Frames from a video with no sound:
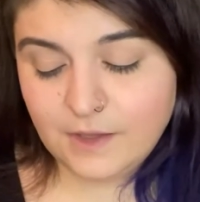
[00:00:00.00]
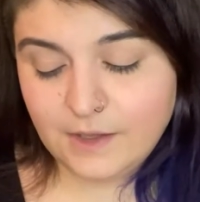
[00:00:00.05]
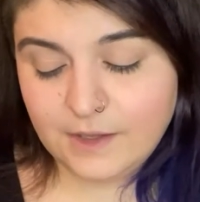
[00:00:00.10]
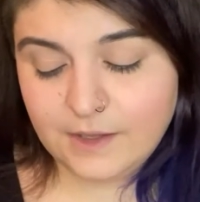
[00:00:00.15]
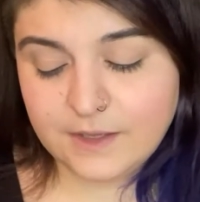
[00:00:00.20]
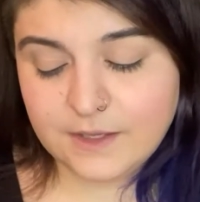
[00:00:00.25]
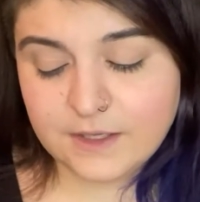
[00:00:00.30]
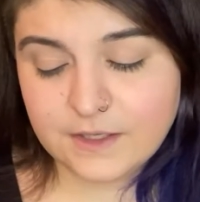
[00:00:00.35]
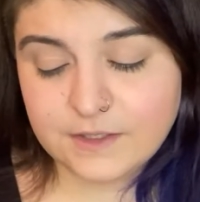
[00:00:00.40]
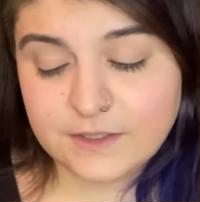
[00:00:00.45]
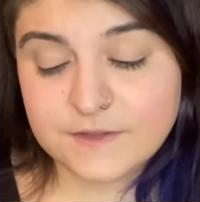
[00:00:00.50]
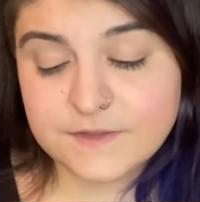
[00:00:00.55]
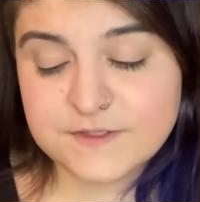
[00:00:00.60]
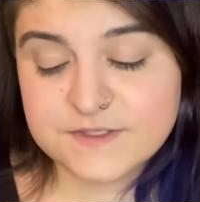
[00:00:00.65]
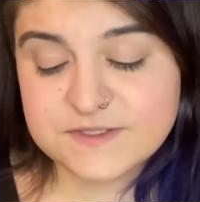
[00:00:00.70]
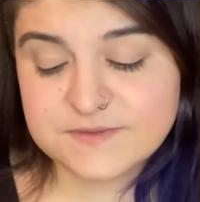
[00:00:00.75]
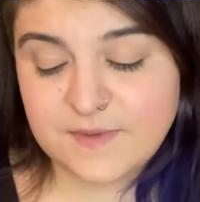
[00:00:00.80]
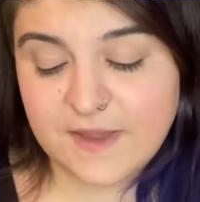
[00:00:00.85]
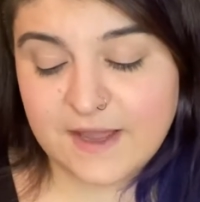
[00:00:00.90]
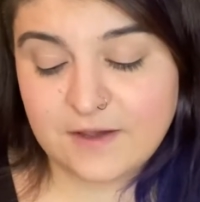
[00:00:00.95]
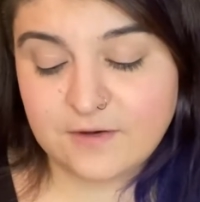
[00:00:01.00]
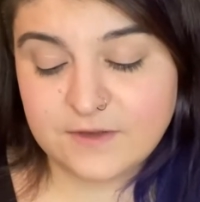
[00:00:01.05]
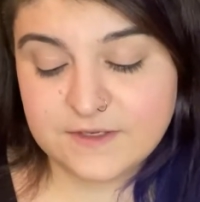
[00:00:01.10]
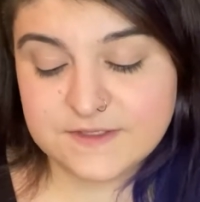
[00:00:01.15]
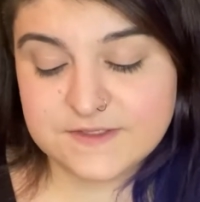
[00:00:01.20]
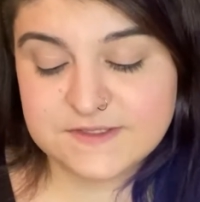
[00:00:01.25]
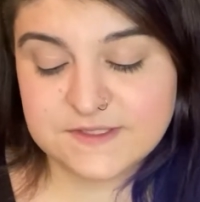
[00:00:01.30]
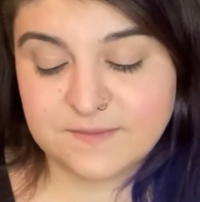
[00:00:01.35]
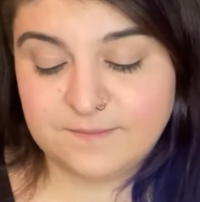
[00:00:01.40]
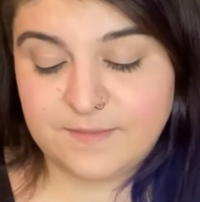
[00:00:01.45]
And this palette
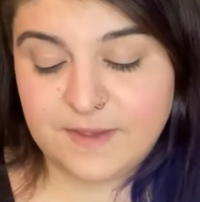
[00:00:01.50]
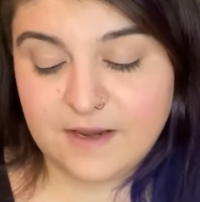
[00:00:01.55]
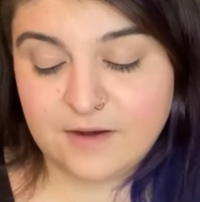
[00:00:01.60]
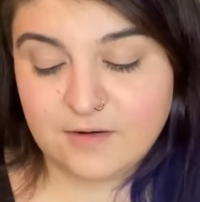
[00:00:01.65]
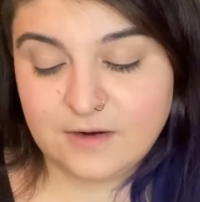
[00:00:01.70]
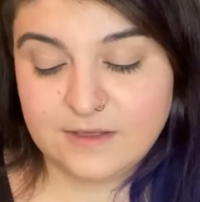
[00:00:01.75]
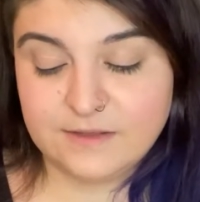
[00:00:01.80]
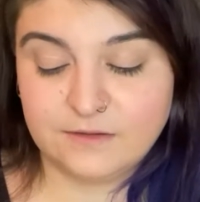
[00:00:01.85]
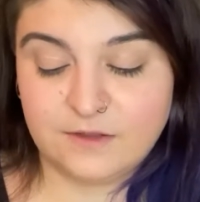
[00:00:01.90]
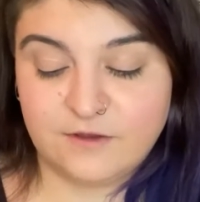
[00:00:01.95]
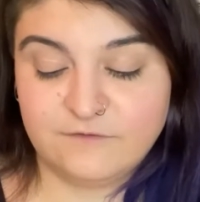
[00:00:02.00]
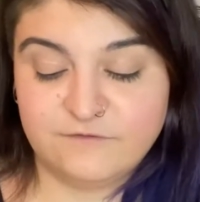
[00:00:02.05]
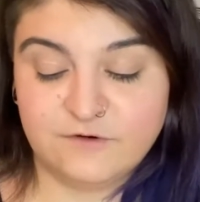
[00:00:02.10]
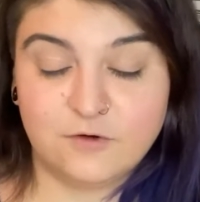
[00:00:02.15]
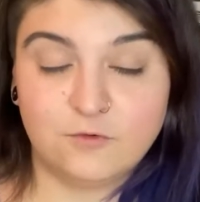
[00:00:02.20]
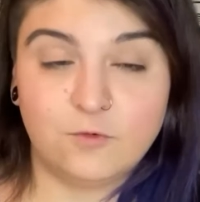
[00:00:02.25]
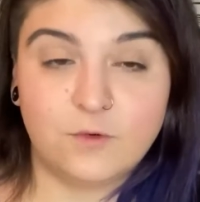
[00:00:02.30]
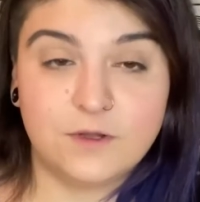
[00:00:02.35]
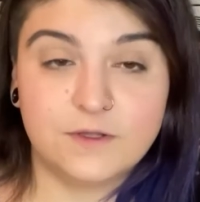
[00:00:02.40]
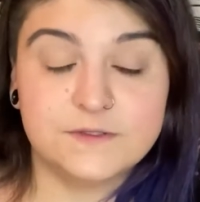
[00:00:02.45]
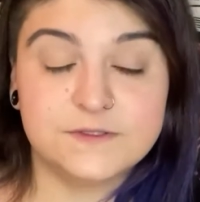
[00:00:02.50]
is the Berry Lover one.